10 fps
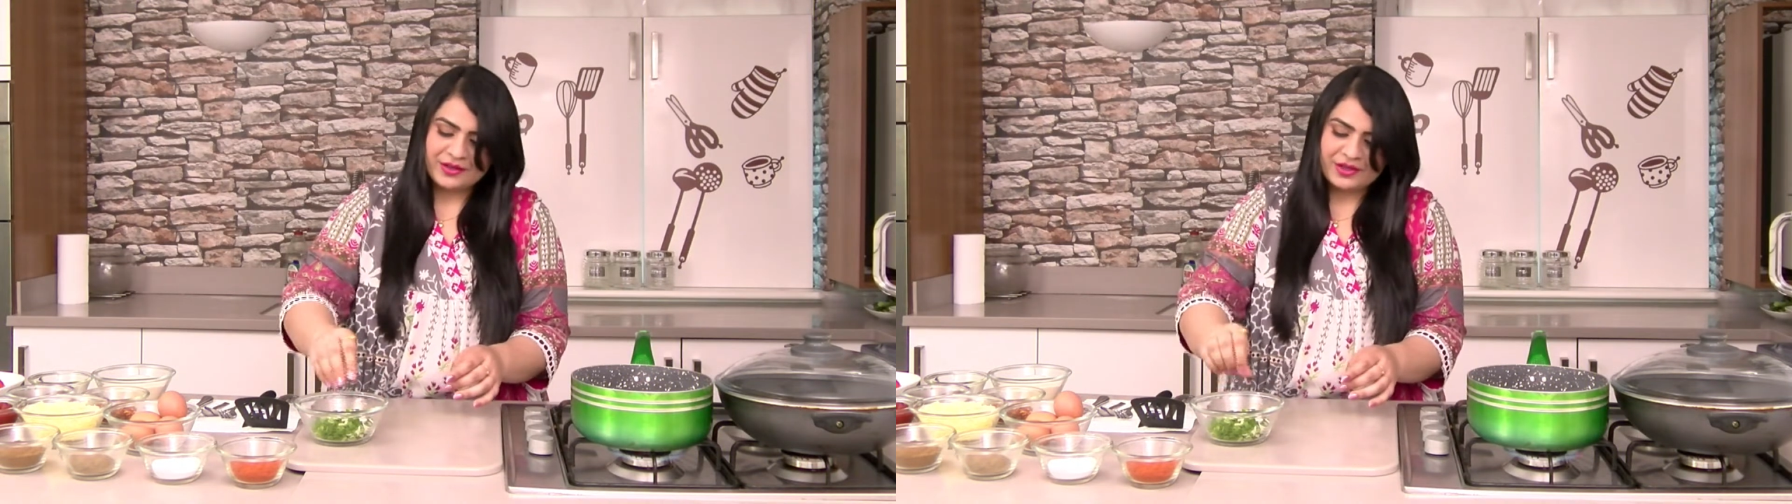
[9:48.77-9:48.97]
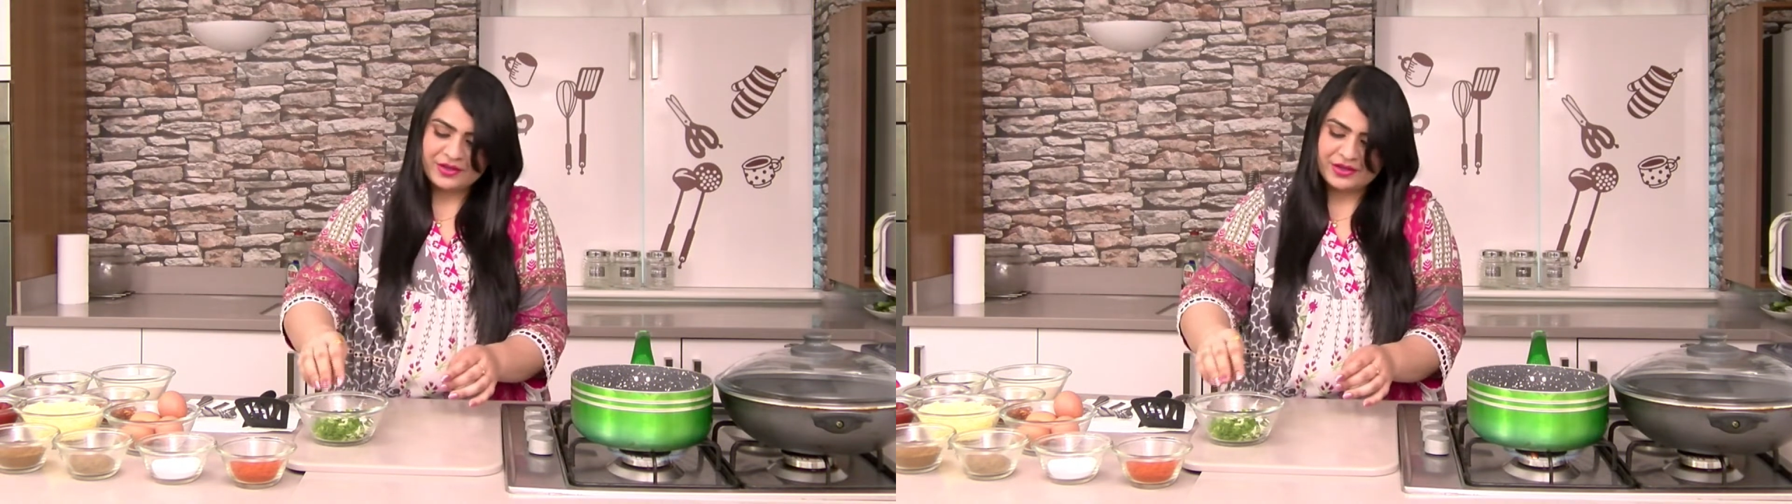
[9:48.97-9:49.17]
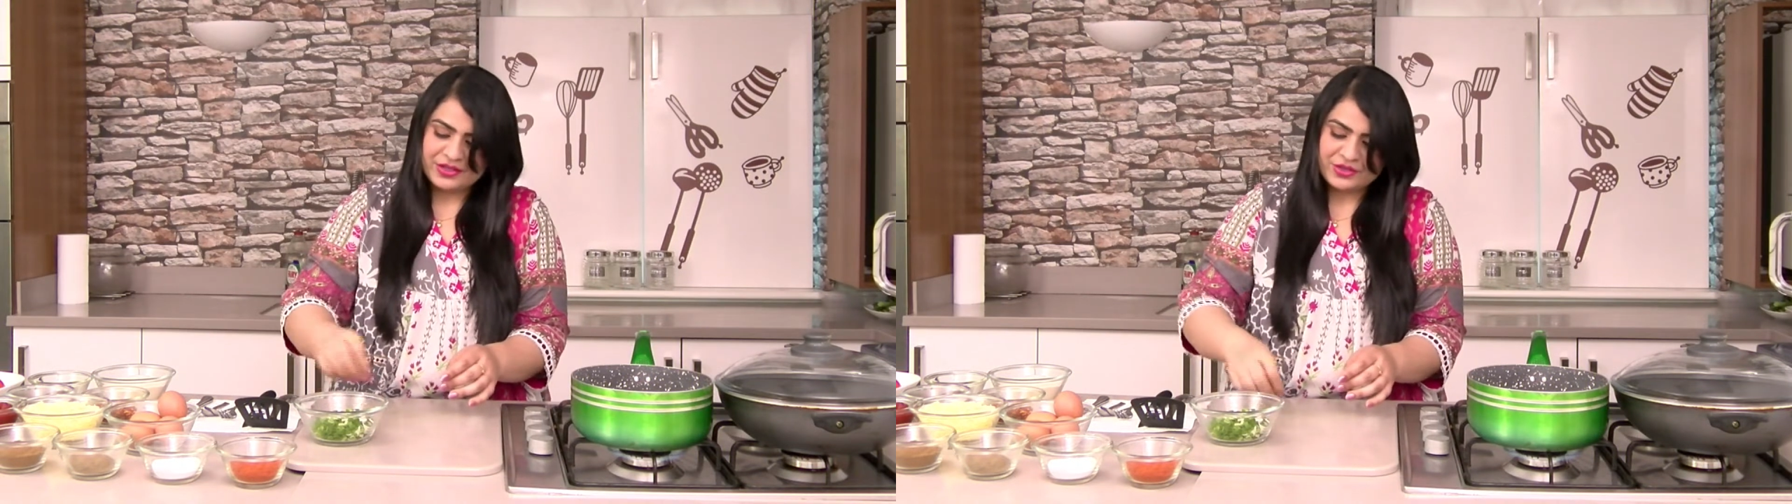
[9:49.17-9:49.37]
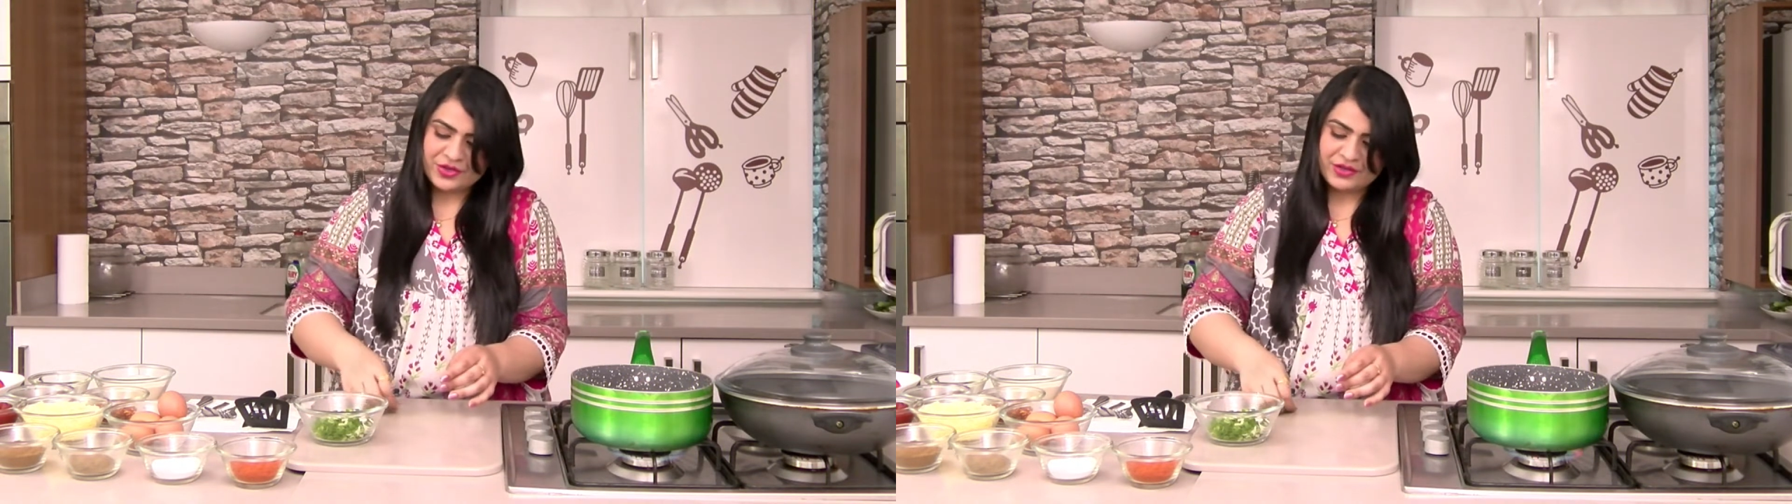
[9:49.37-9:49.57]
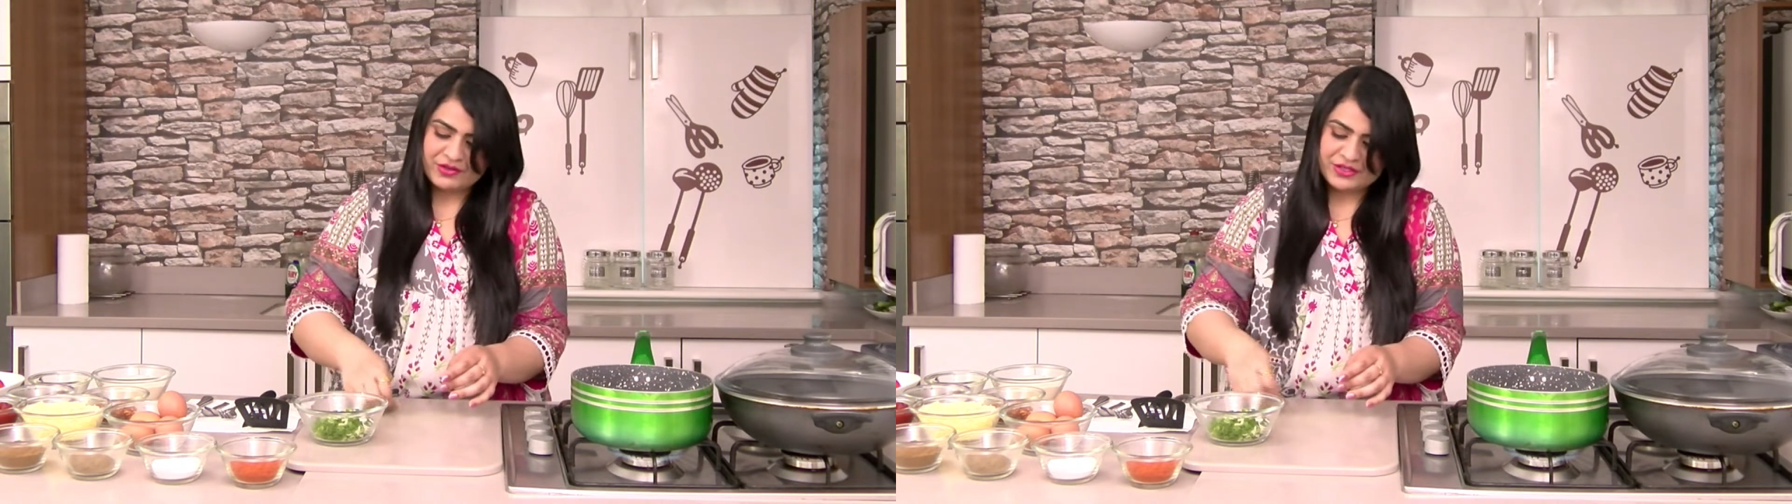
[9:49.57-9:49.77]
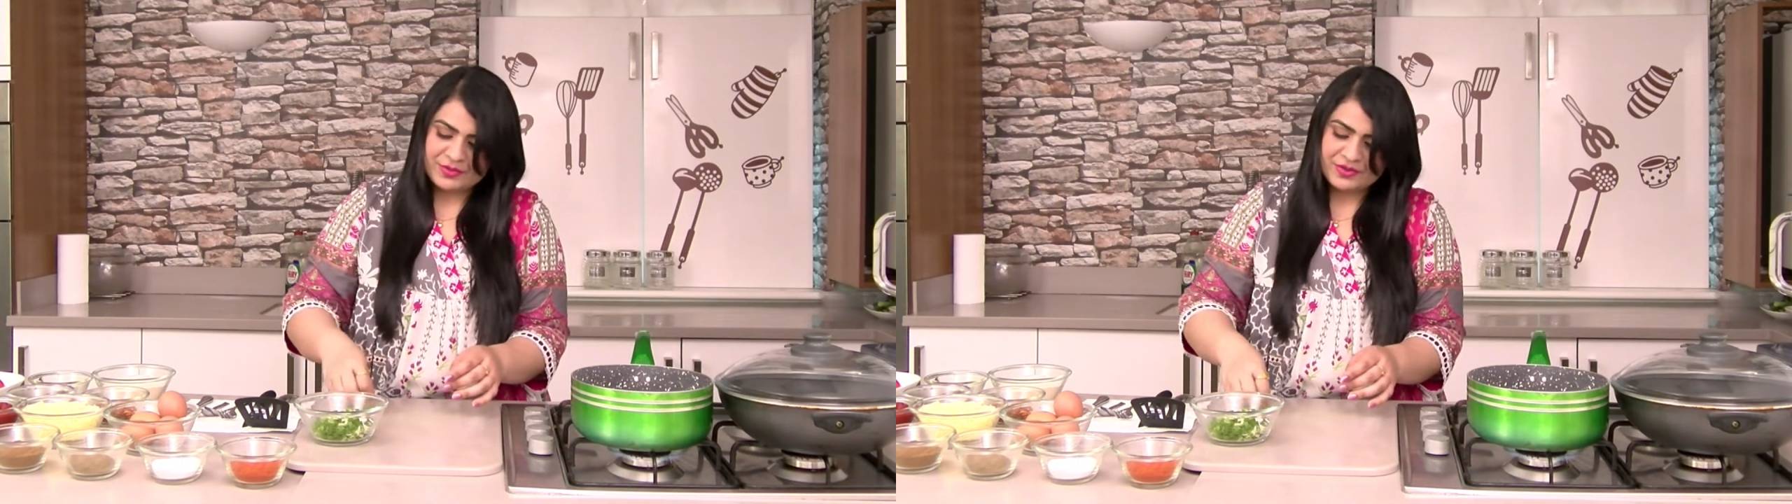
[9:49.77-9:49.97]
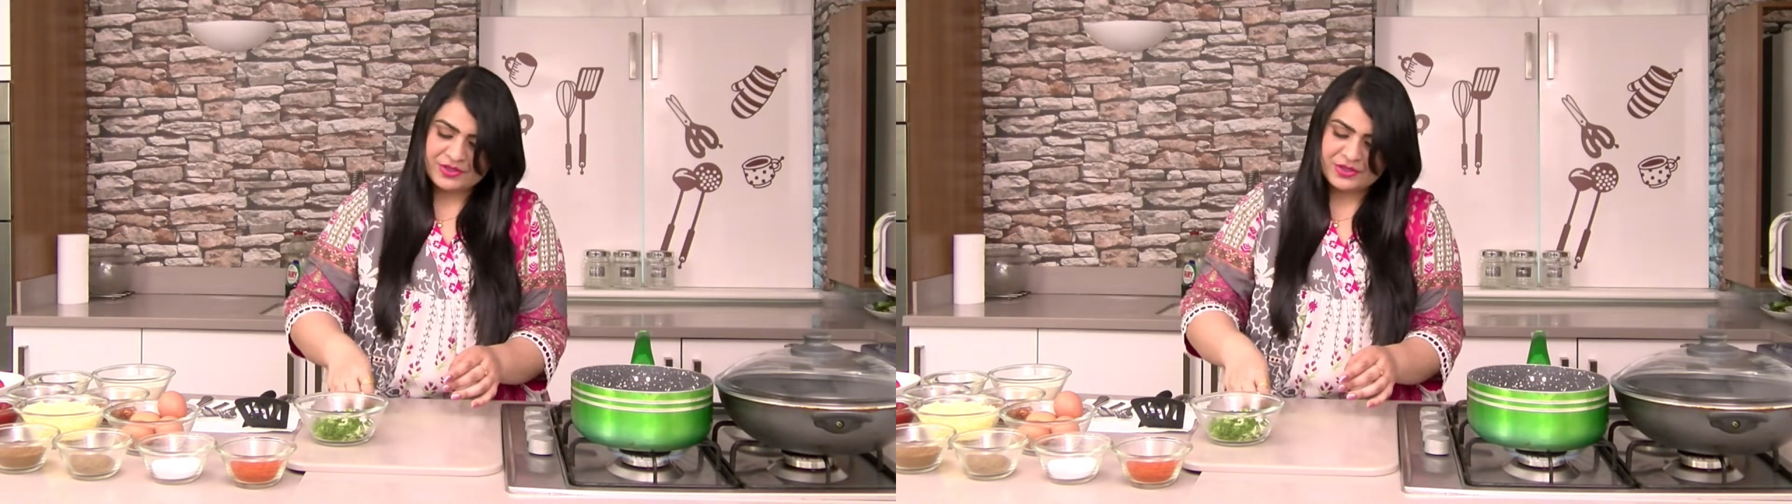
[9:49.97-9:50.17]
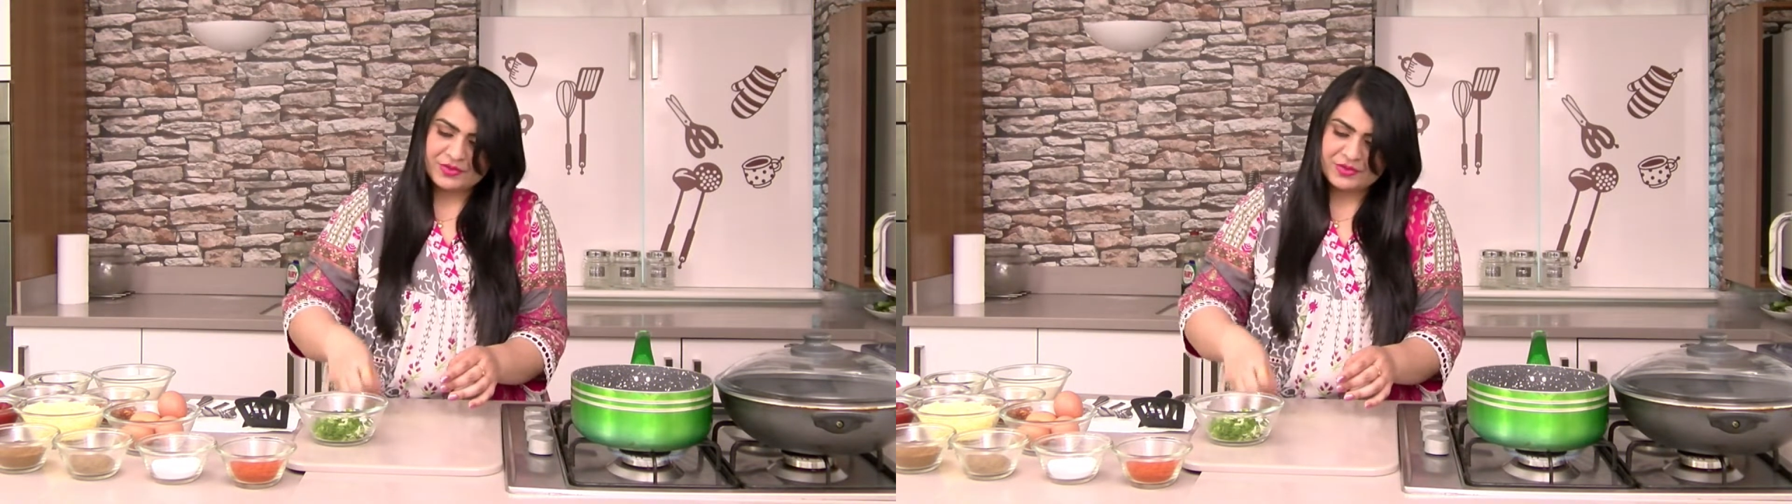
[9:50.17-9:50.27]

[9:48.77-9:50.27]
they're gonna enjoy the recipe too,